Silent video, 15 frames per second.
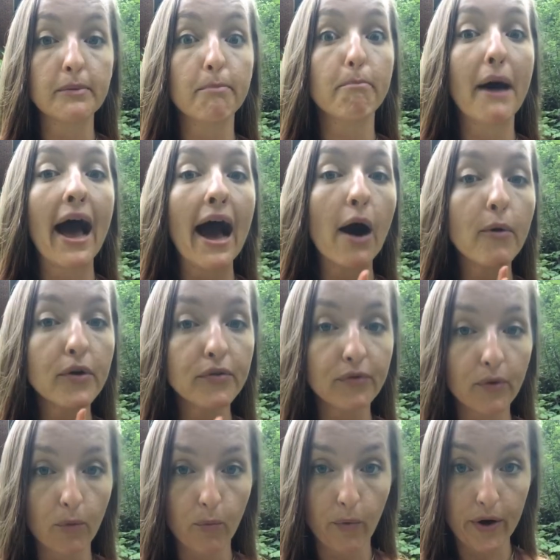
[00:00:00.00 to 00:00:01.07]

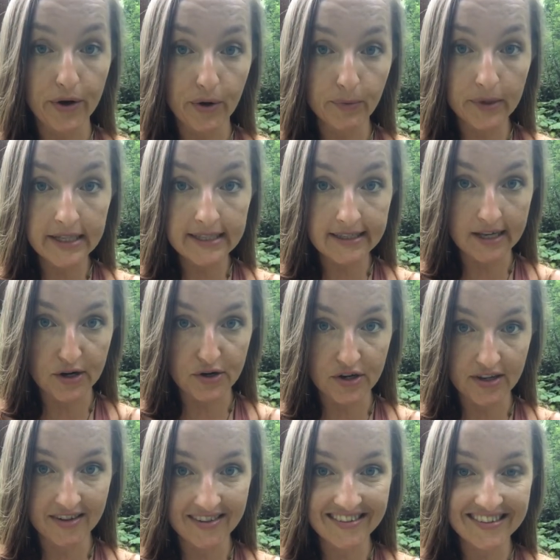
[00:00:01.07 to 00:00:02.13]
powerful one-on-one
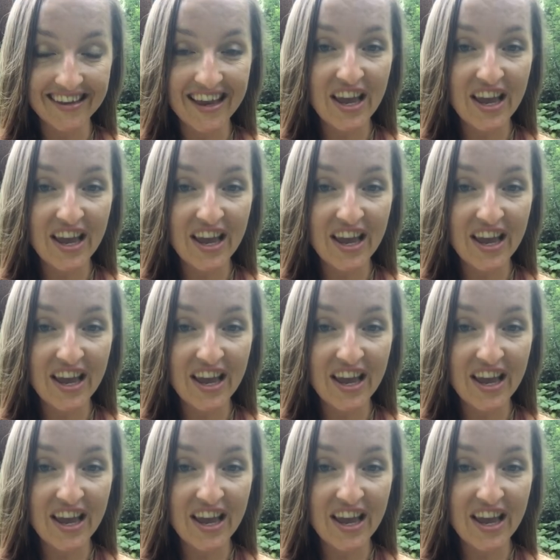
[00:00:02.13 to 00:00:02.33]
sessions